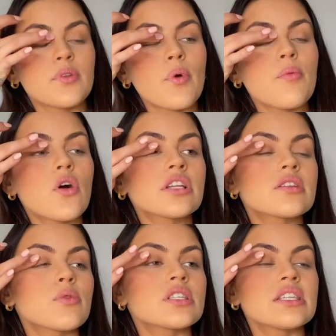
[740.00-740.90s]
We're walking
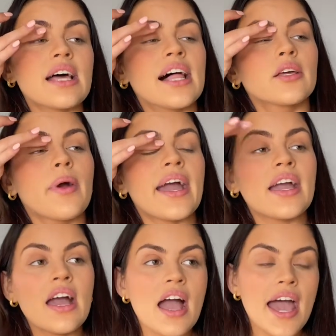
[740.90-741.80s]
towards this alleyway
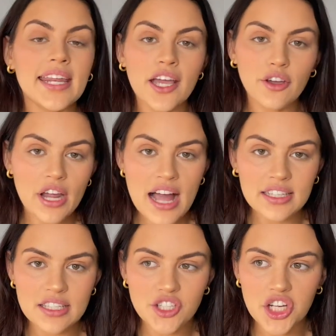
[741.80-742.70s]
and I go to
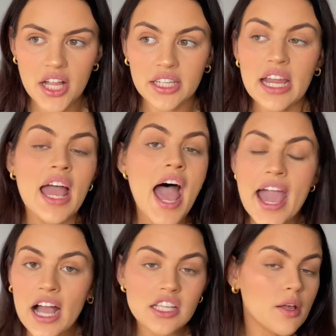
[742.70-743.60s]
Alex and Charlotte, hey
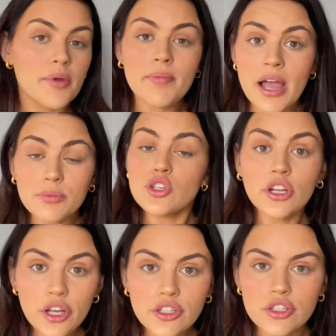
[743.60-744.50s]
guys, I'll be right back. I'm just
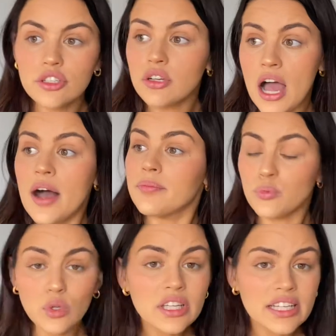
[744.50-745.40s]
gonna go to
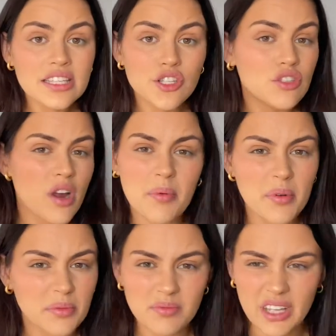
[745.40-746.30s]
Woolies and just
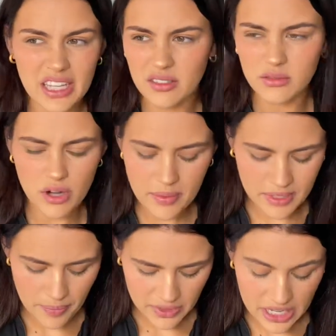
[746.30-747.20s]
grab
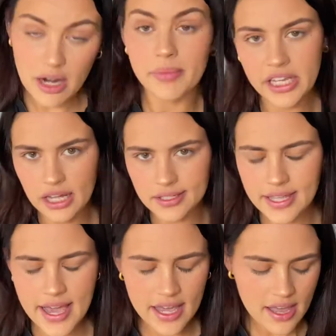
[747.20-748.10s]
something and I'll meet you guys
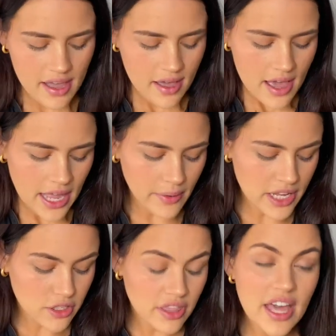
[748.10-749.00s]
there. Anyway,
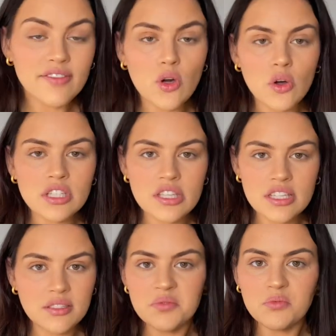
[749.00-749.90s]
so they've gone to
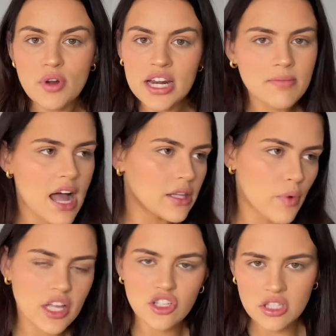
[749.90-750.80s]
this random
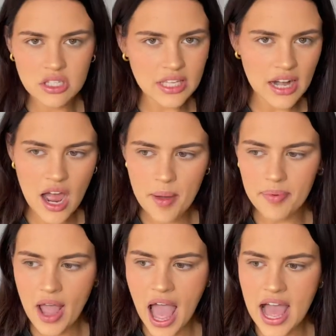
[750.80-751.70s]
alleyway just to set
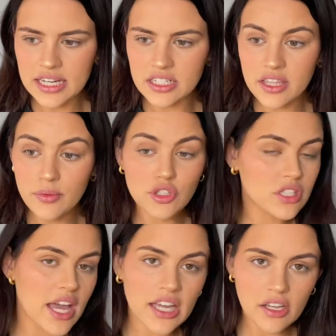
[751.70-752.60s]
up and they were just
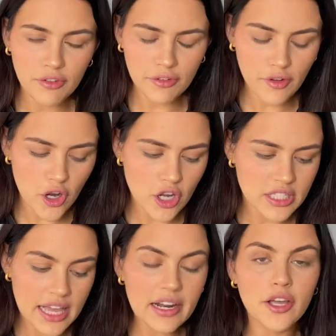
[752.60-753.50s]
taking a few photos
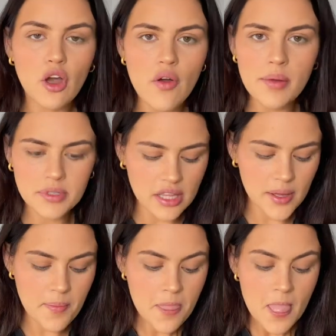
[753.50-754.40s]
and I go up to them.